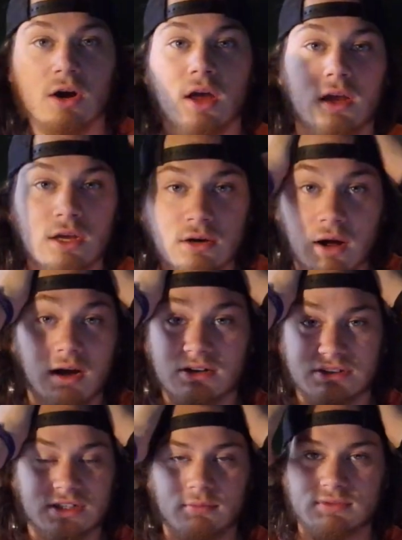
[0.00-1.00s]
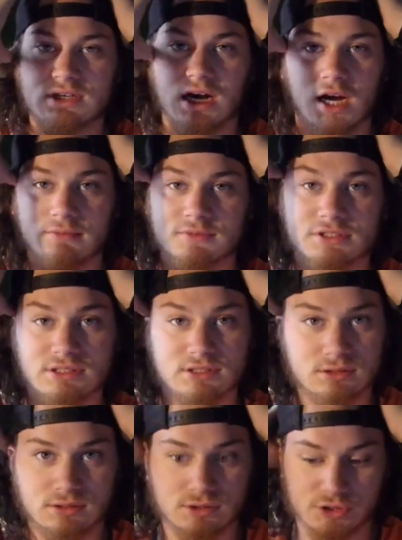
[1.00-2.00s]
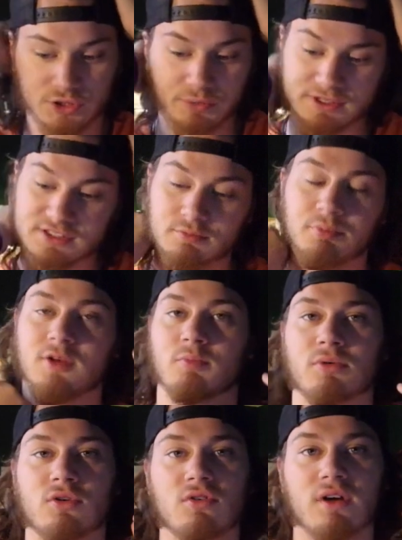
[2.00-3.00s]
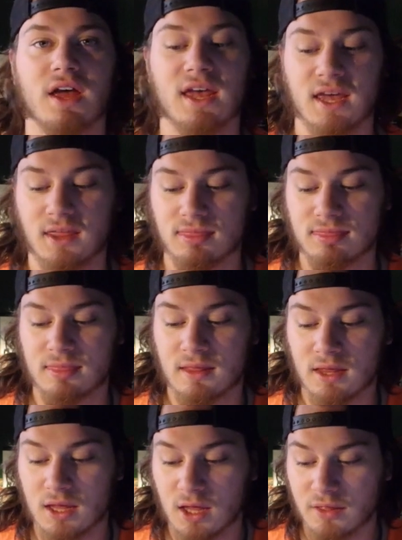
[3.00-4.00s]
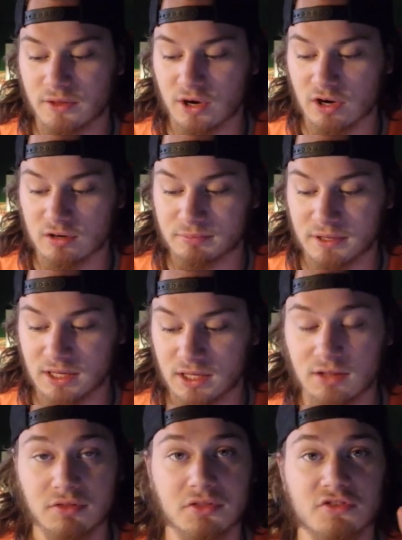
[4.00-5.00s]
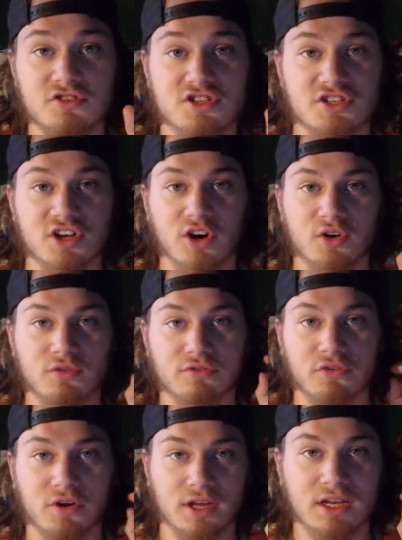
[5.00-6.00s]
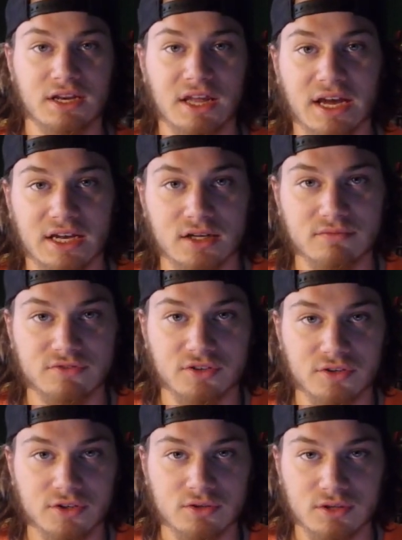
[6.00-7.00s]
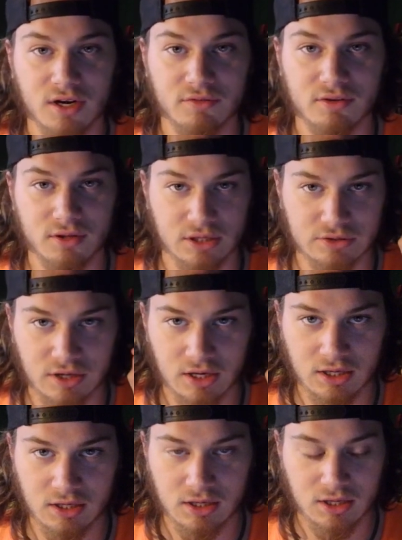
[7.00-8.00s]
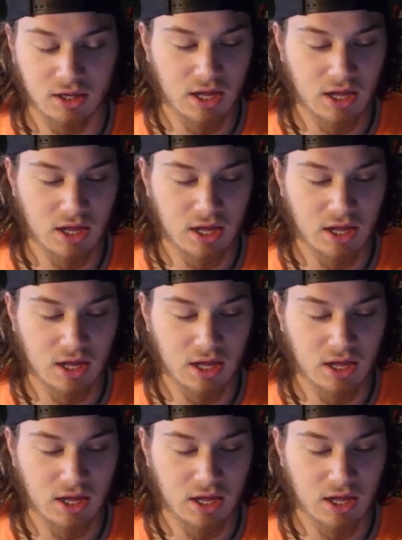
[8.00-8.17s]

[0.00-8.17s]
Okay, you know how sometimes you're with some people and... They're being so freaking negative to you and everything, right?